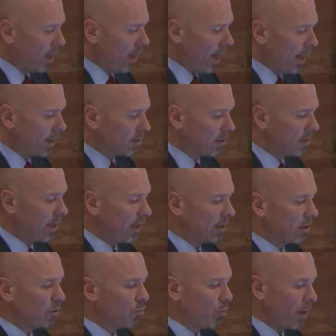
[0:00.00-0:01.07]
and
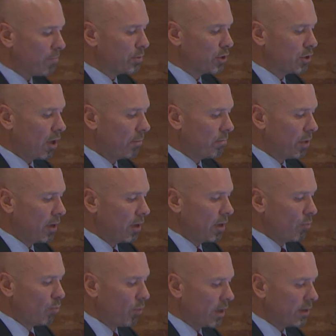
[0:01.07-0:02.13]
connected web shop
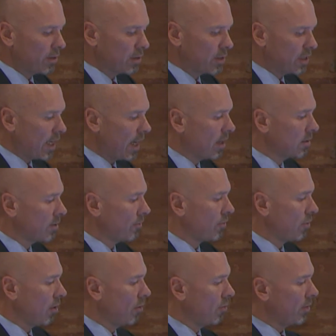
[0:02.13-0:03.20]
with sales of
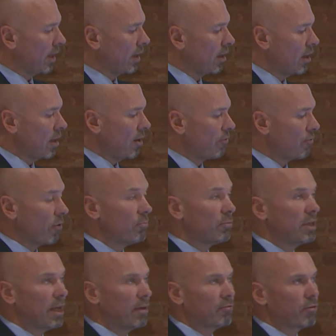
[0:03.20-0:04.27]
clothing from
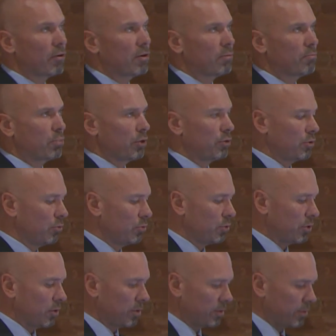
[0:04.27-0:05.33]
different
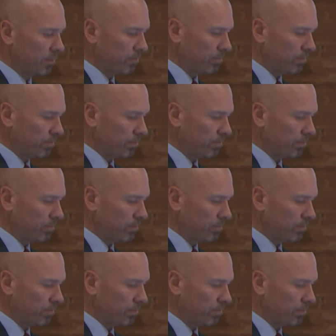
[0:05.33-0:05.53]
producers.